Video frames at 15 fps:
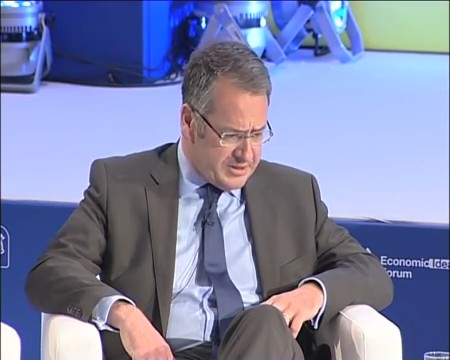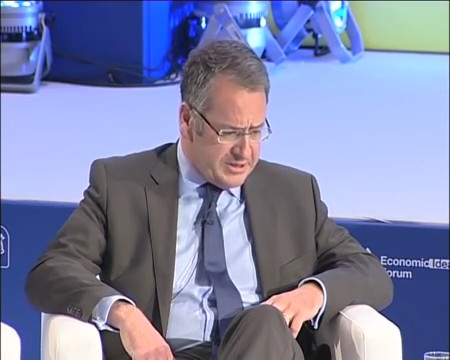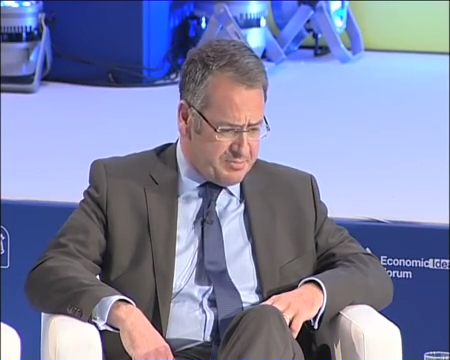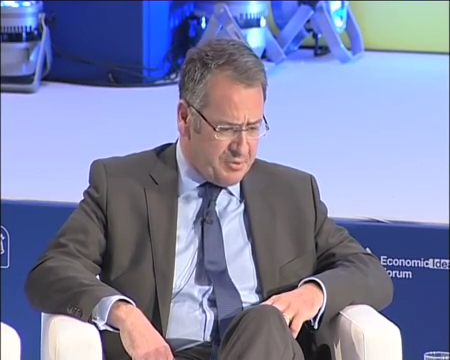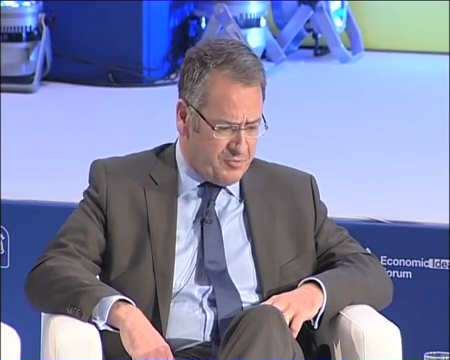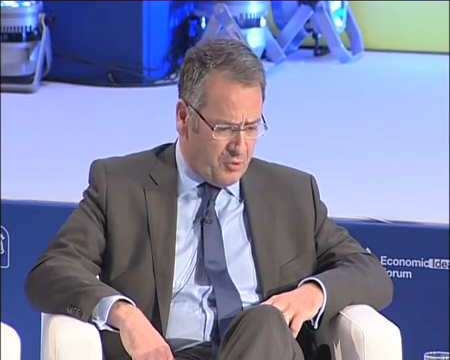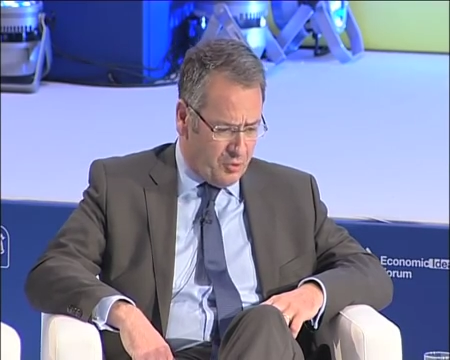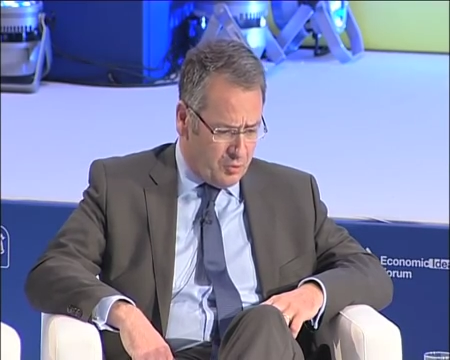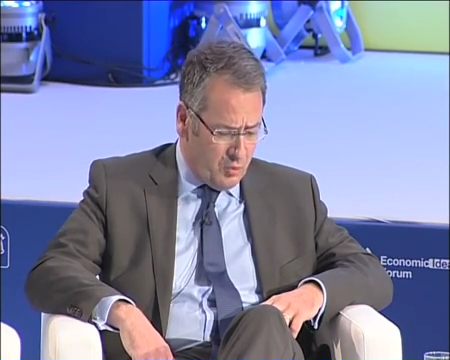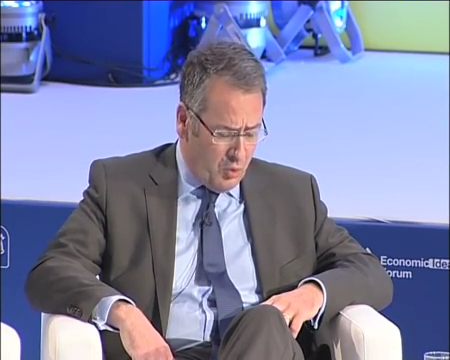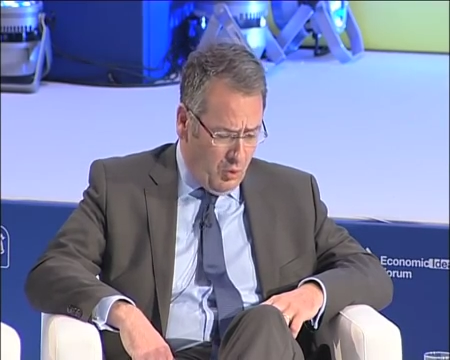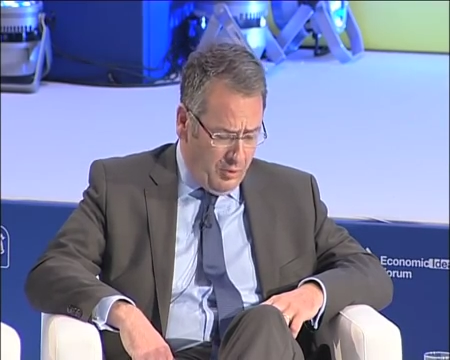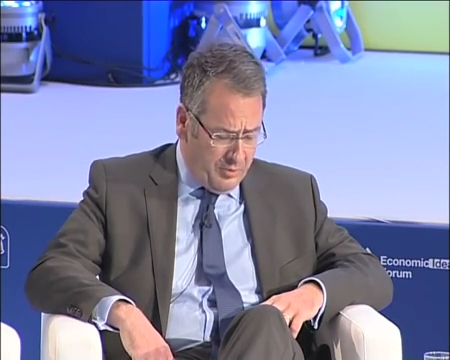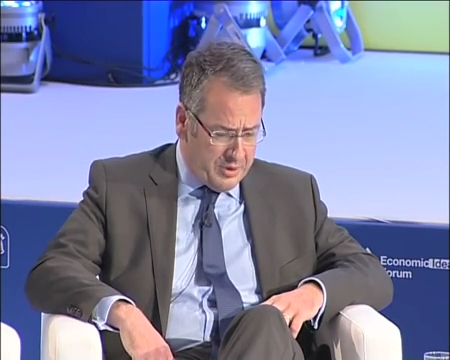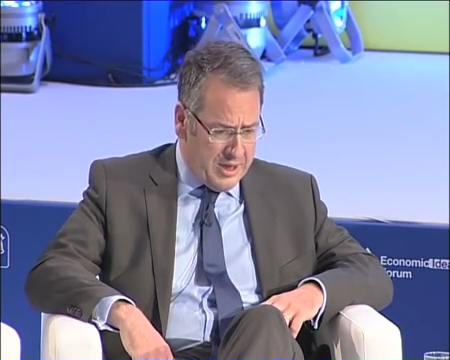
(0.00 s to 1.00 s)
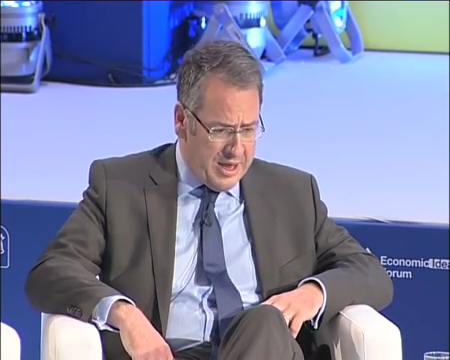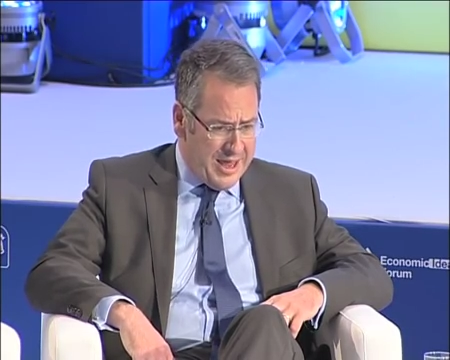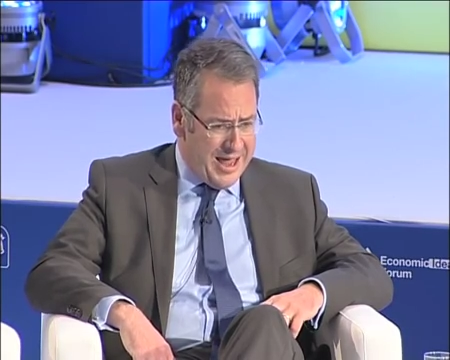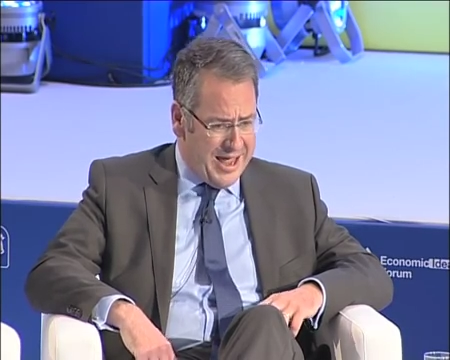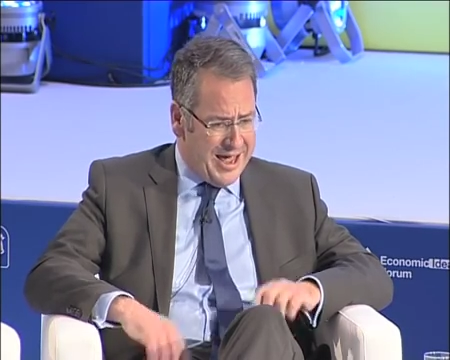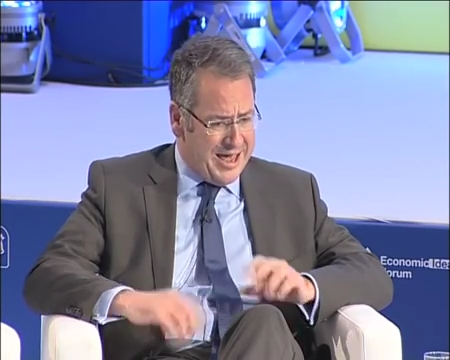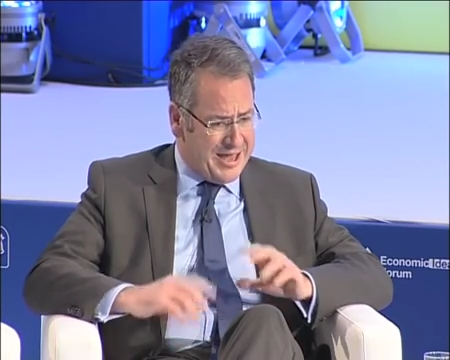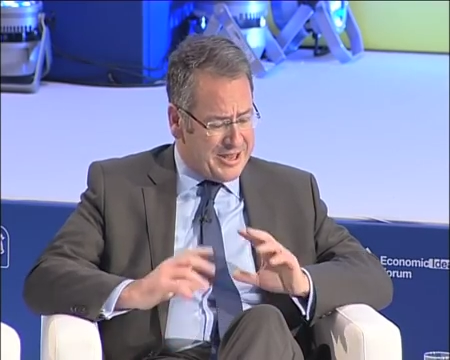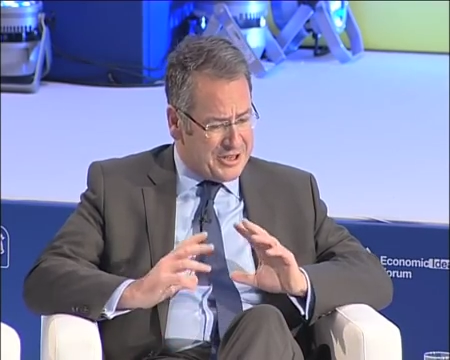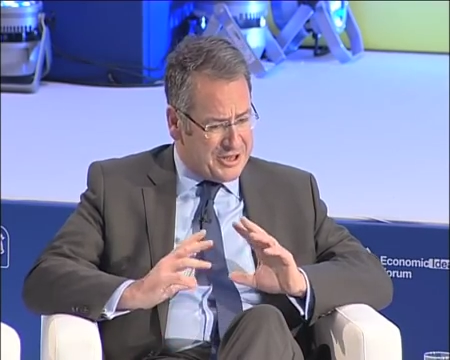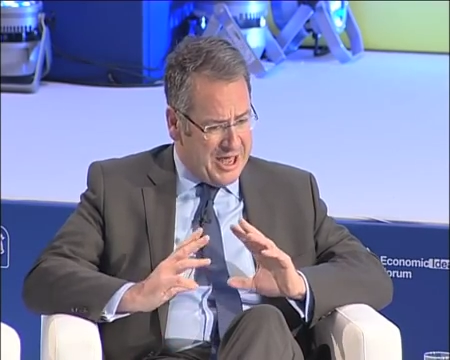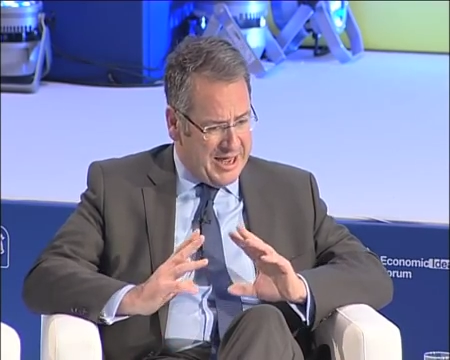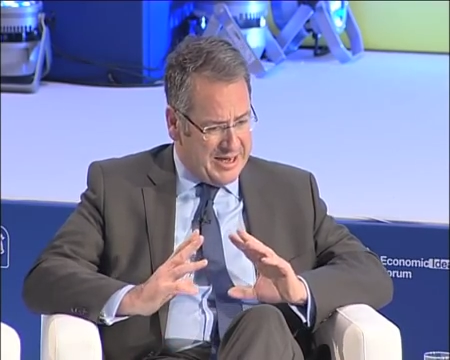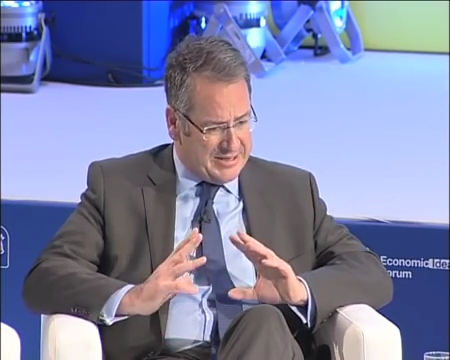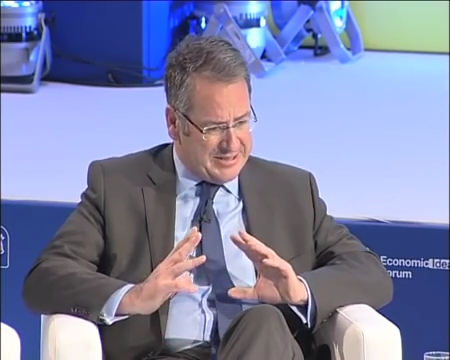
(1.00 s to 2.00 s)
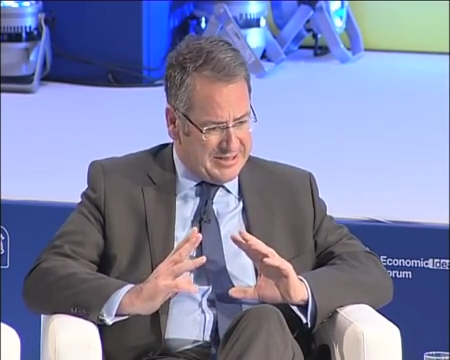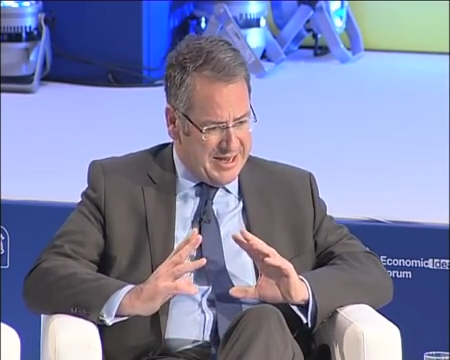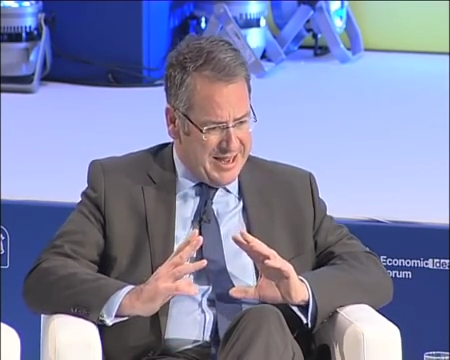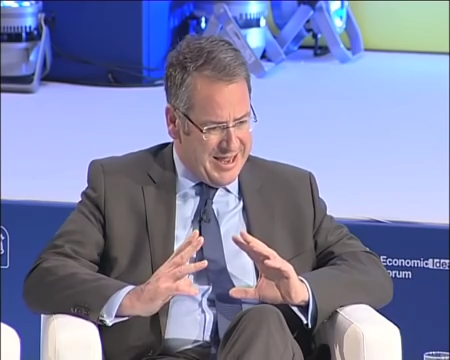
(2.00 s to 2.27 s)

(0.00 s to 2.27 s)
before the war. That